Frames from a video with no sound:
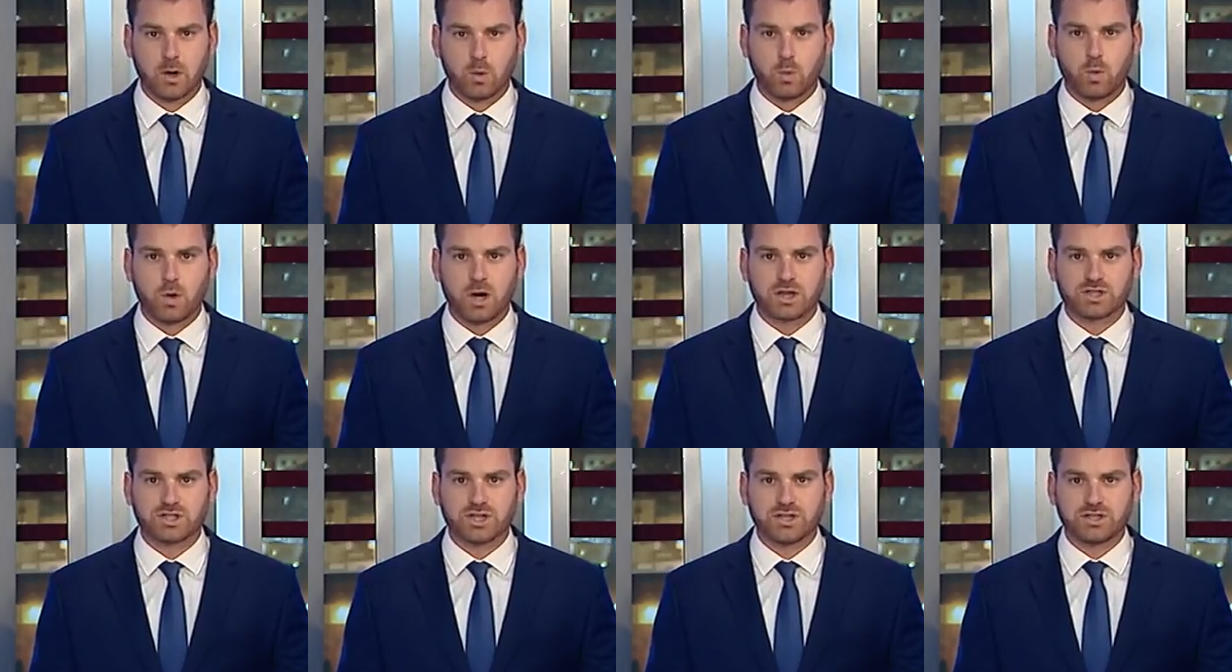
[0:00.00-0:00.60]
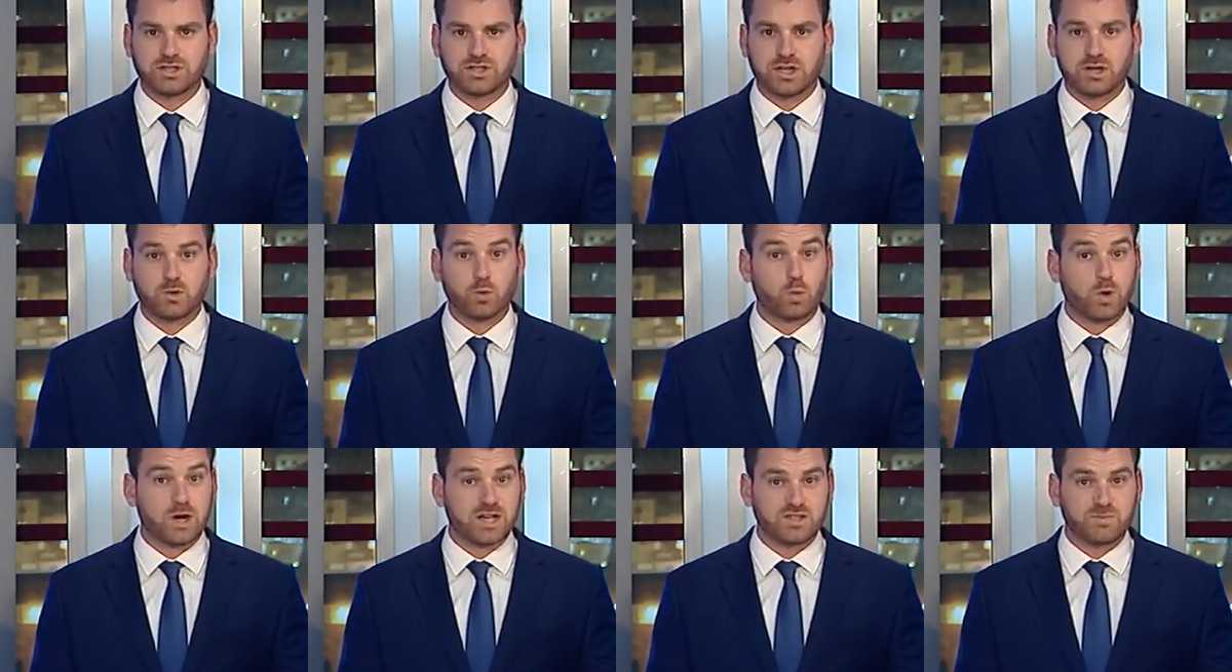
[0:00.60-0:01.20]

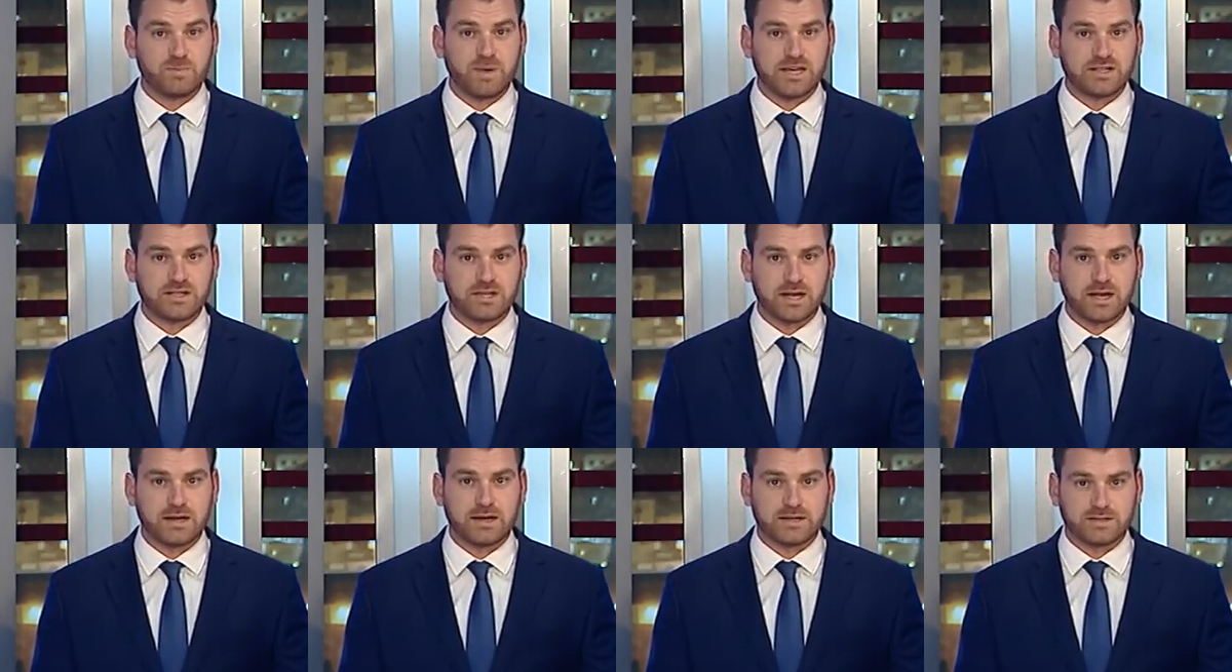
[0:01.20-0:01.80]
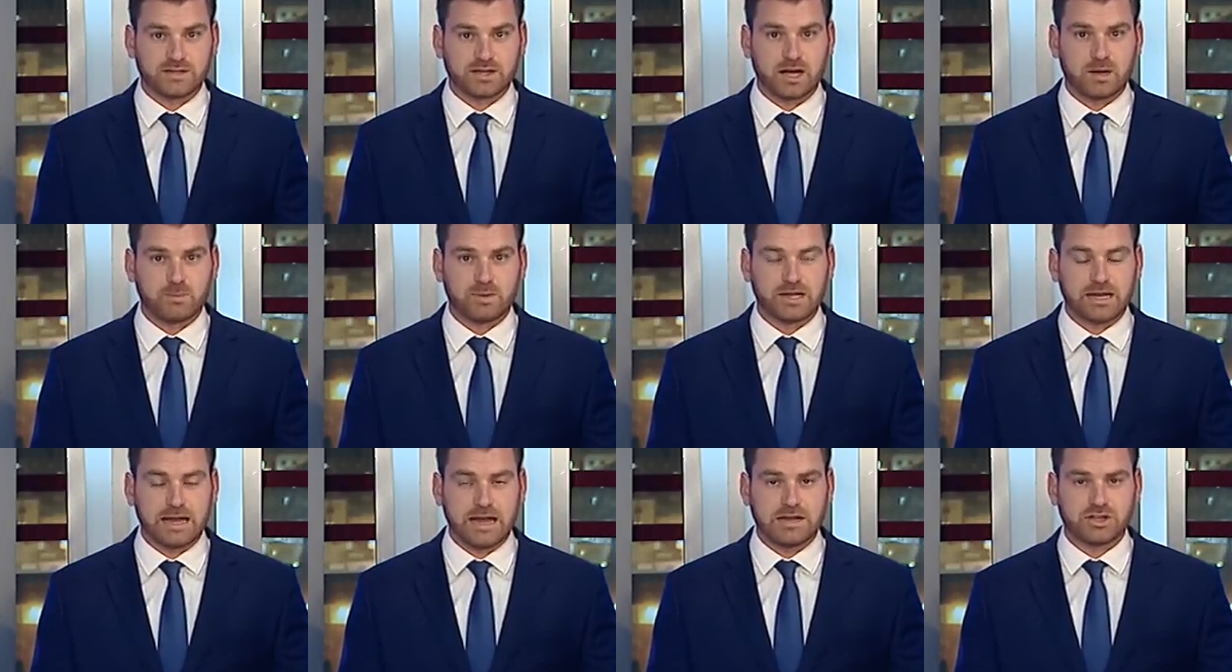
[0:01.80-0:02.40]
Washington was meeting its
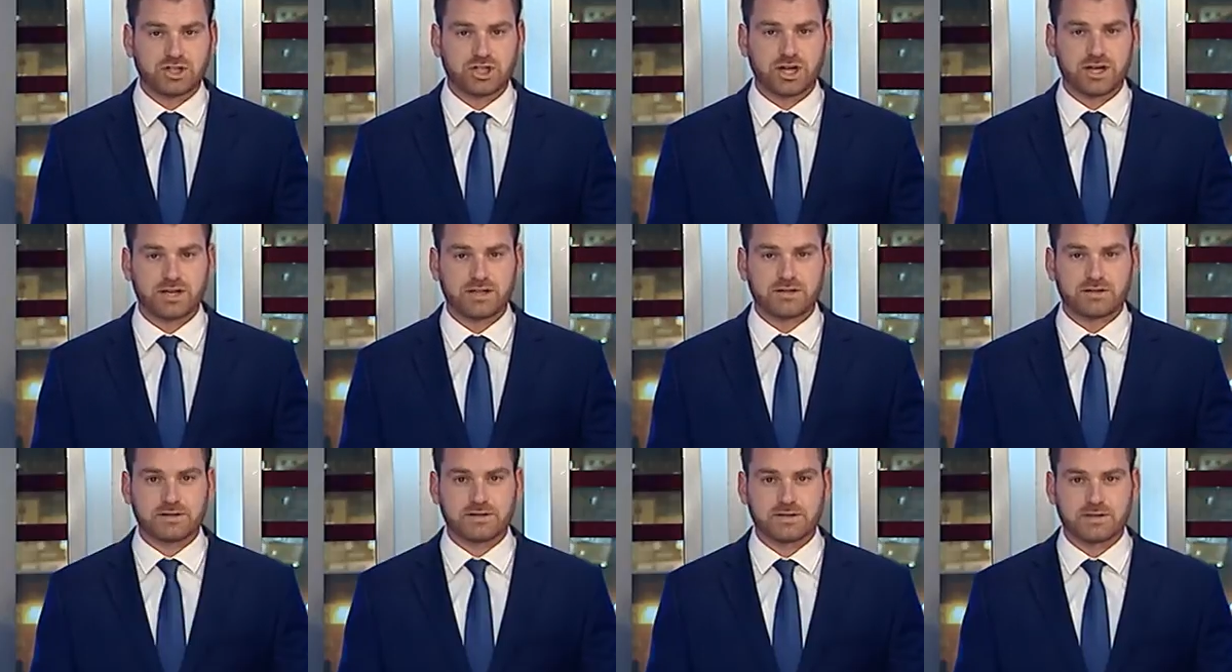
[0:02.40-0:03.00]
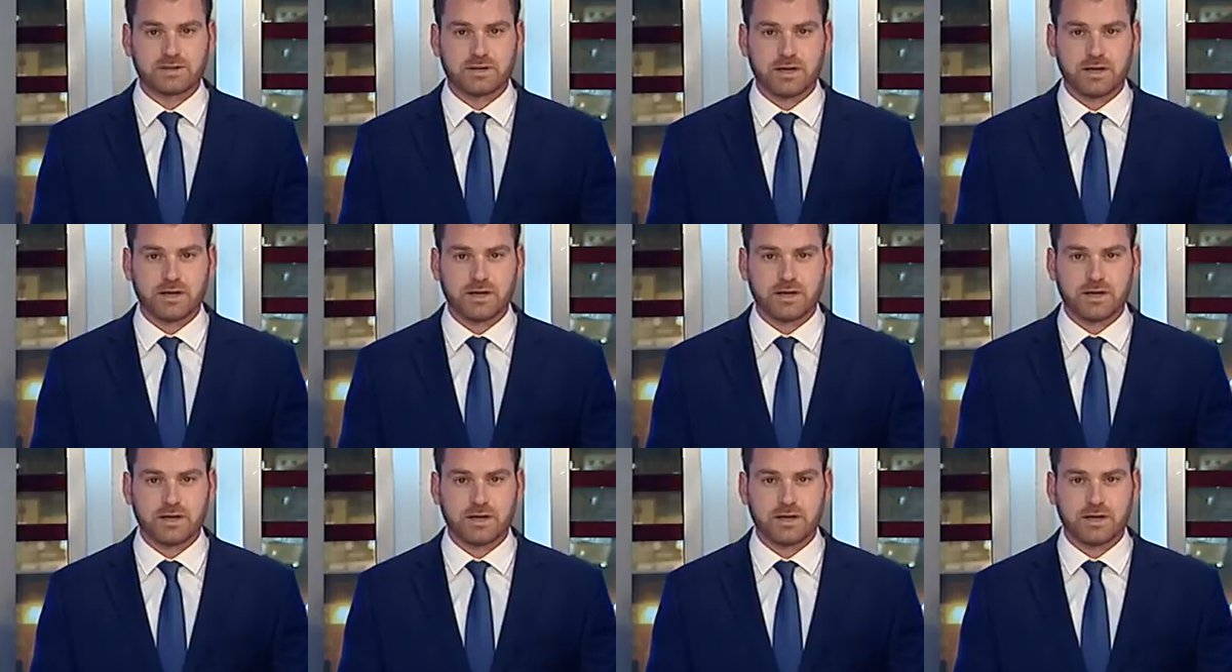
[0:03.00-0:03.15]
obligations.